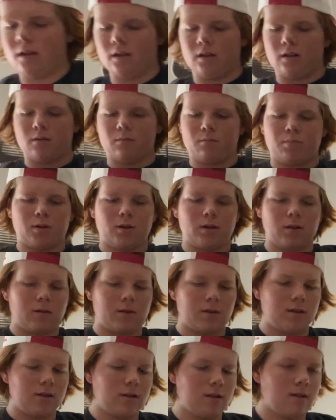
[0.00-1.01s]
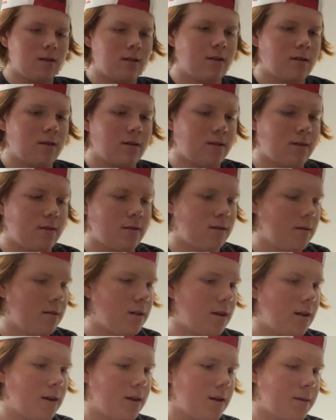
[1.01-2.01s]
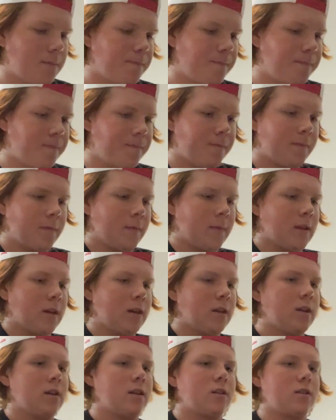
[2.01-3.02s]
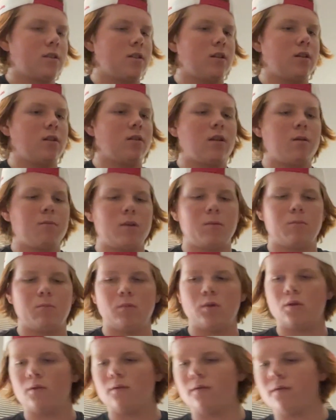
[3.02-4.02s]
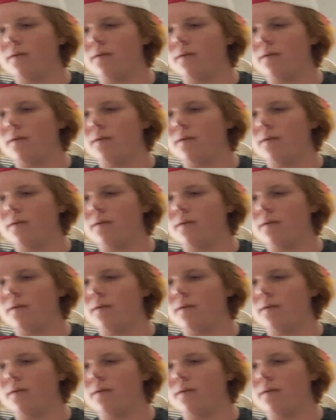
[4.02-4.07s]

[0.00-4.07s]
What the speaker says: input thing. So let me move